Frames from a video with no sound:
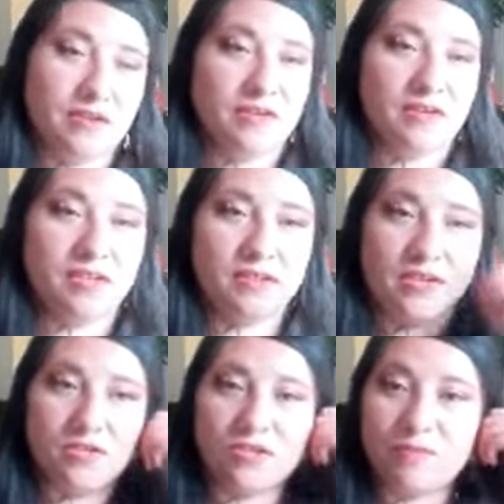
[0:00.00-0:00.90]
in
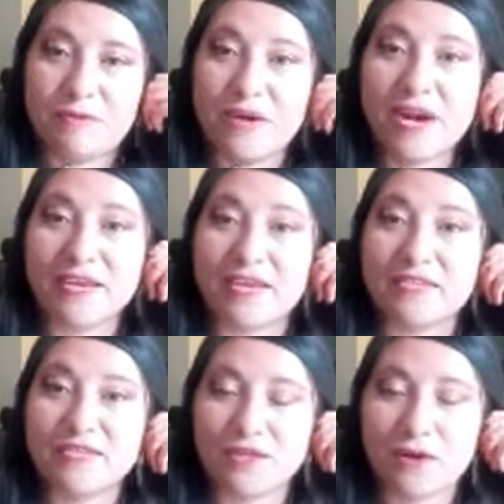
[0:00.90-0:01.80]
the supermarket.
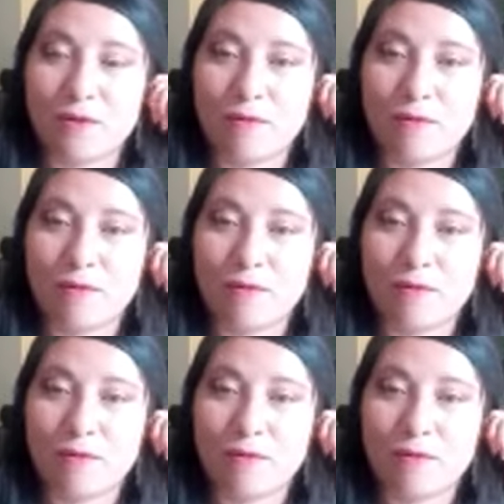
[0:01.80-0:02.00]
So